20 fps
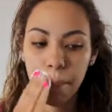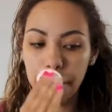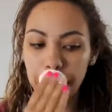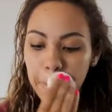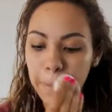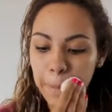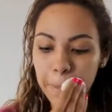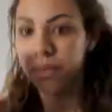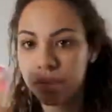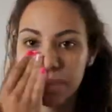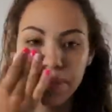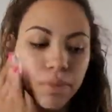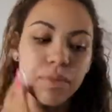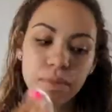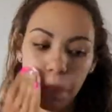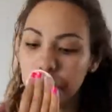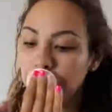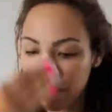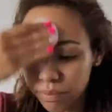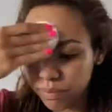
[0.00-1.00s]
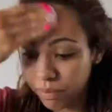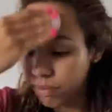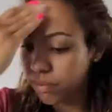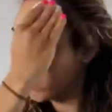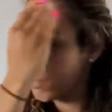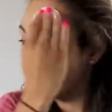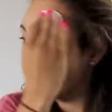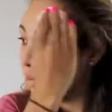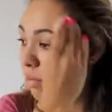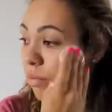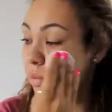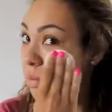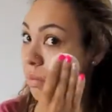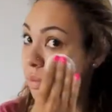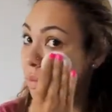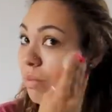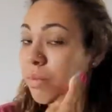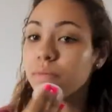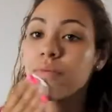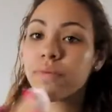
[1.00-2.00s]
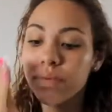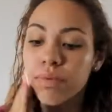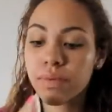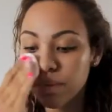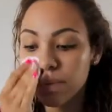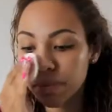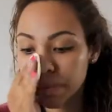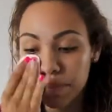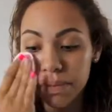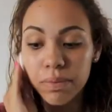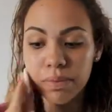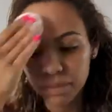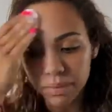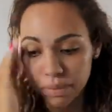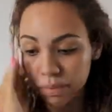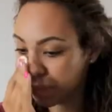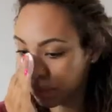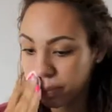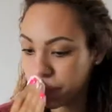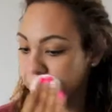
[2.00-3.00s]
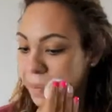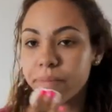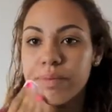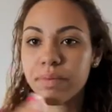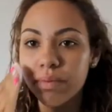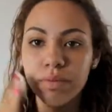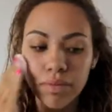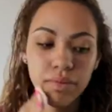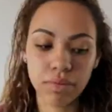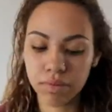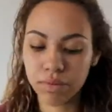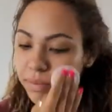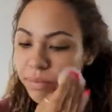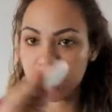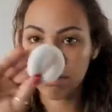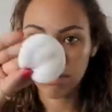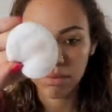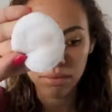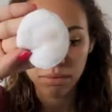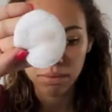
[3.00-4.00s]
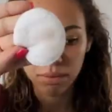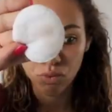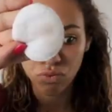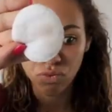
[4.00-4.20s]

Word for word: using this on my skin after I already washed my face. And then I'm